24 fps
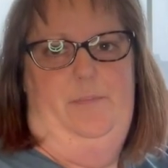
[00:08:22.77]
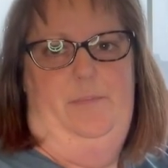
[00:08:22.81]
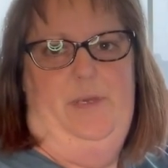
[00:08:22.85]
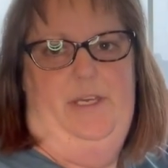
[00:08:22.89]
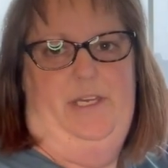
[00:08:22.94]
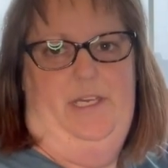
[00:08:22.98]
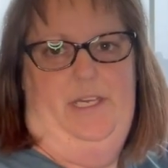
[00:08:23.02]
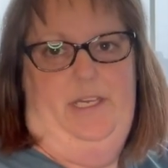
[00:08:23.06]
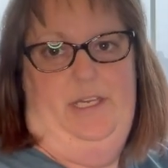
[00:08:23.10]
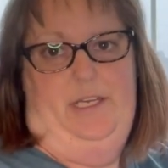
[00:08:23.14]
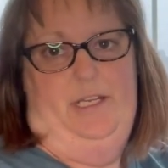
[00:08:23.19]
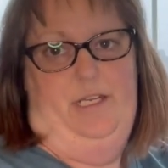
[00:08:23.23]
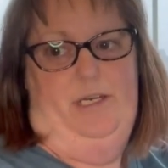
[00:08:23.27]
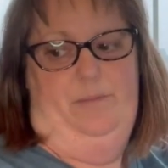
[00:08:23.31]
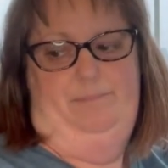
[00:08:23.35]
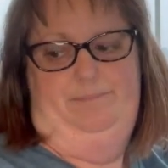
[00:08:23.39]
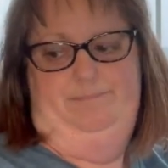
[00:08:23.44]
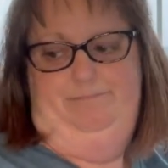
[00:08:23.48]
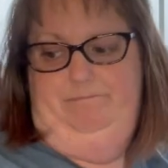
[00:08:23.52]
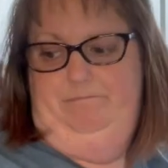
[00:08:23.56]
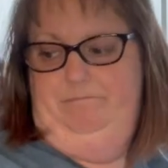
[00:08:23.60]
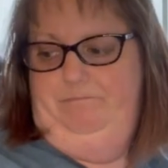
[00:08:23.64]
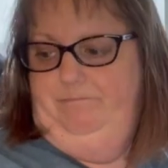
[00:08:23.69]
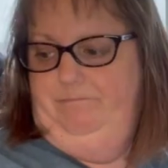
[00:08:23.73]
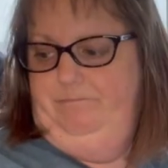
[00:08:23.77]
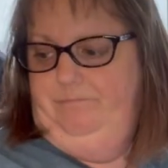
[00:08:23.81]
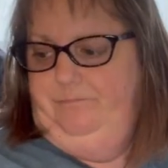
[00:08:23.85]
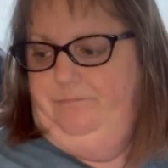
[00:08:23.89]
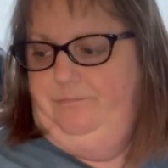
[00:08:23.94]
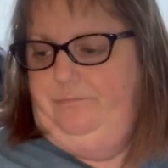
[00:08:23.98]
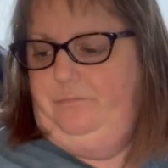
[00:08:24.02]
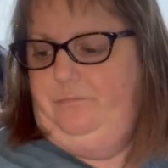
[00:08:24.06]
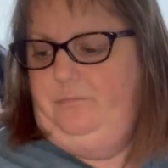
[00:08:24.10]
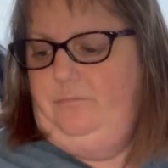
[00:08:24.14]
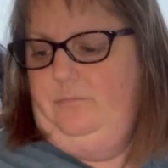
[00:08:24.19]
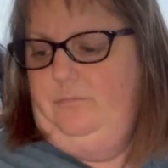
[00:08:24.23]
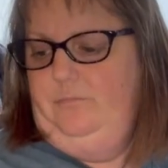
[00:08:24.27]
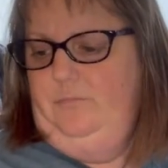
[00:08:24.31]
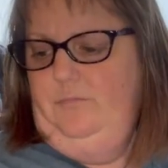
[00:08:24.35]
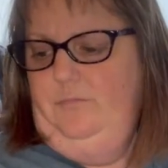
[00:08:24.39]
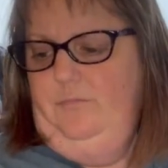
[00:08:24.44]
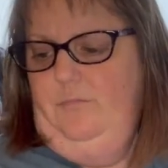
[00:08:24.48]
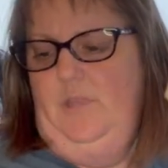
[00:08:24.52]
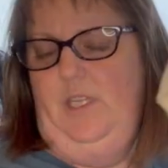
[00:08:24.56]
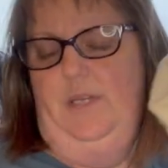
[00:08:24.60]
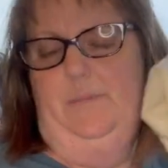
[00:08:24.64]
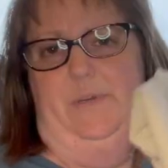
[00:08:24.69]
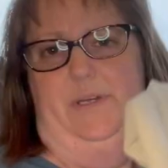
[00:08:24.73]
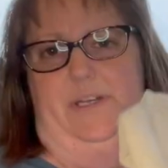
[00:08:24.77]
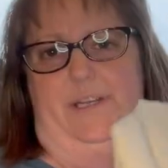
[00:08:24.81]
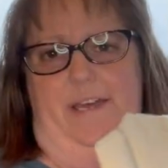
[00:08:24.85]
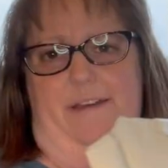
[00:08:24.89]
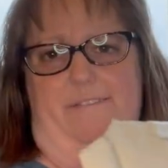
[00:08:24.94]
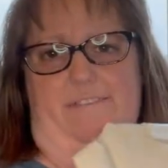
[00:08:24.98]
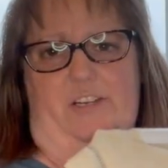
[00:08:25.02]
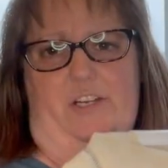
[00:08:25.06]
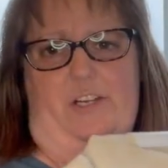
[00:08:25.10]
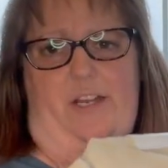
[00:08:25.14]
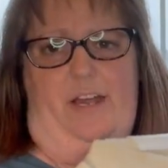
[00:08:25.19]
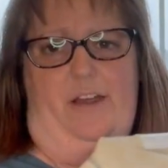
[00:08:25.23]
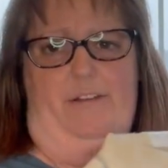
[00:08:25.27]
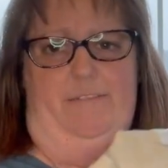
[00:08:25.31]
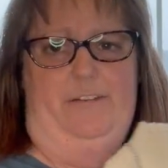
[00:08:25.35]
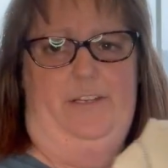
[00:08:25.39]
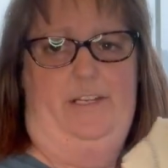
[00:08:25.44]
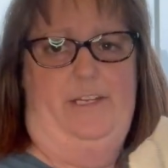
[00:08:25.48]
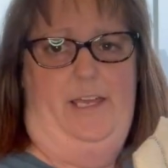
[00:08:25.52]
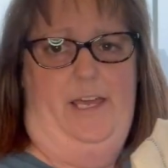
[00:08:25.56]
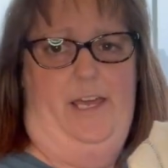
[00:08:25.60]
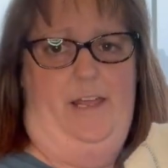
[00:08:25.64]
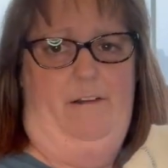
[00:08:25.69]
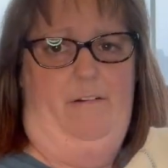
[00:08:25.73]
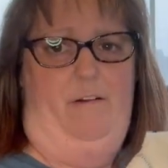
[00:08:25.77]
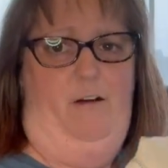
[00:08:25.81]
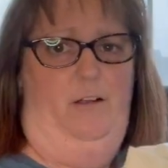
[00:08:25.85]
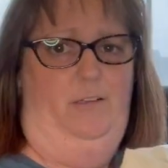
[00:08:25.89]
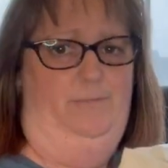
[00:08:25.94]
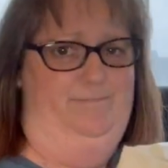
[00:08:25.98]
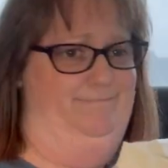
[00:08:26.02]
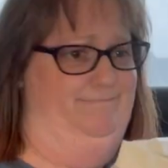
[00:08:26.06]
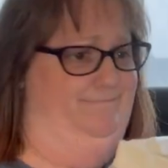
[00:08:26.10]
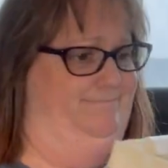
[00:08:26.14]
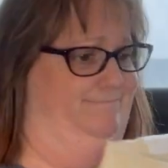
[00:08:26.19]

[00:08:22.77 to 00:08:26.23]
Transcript: picking it up but not very often at all.